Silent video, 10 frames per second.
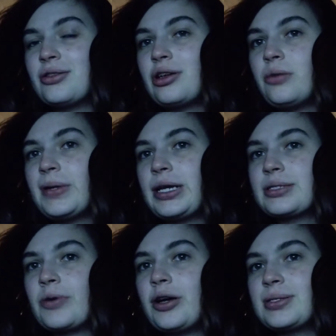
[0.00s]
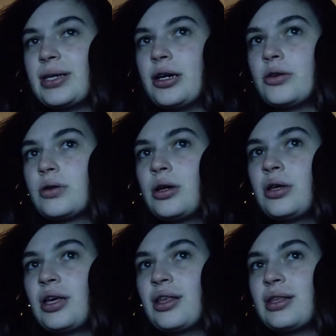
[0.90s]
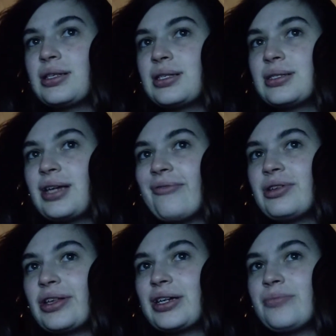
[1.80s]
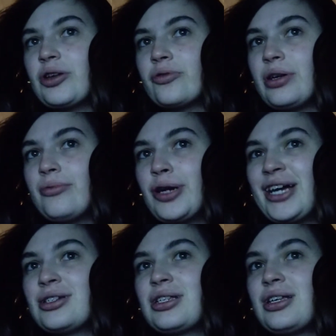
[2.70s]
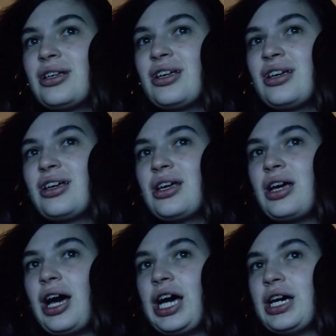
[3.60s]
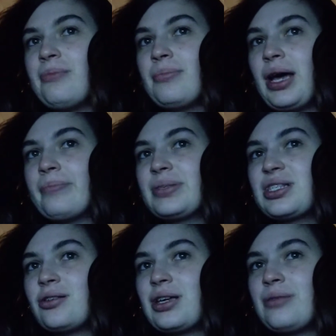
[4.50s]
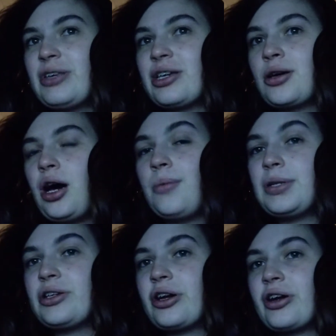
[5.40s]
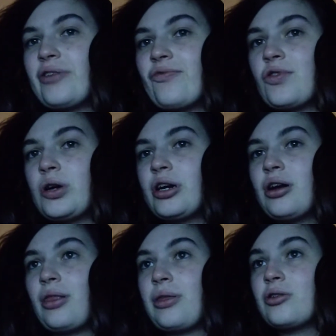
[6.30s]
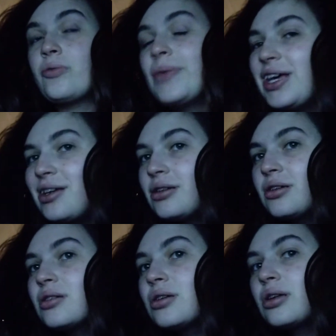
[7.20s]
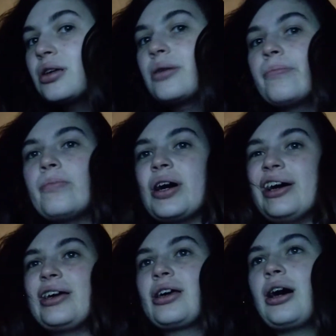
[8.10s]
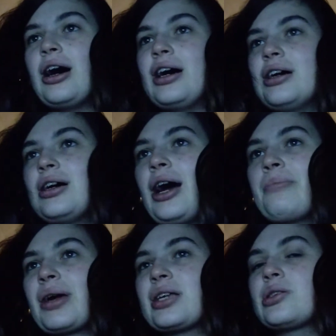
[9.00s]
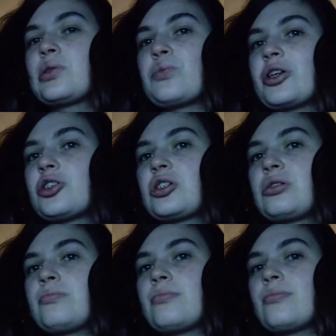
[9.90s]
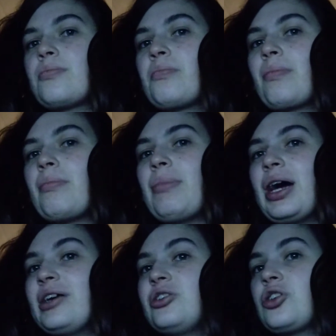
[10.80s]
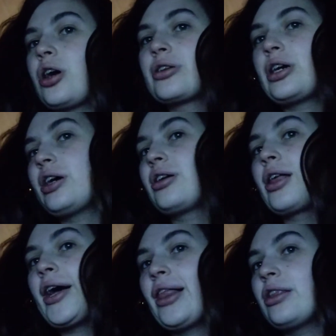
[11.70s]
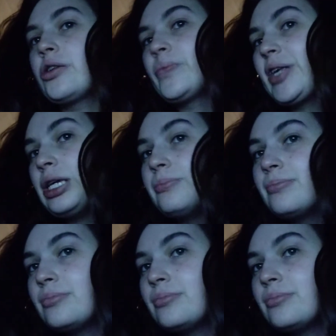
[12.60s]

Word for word: a little bit as well, so this is definitely going to be a rebrand. Um, I'm still going to be in commentary for a little bit, but uh, I might switch my genre a little bit.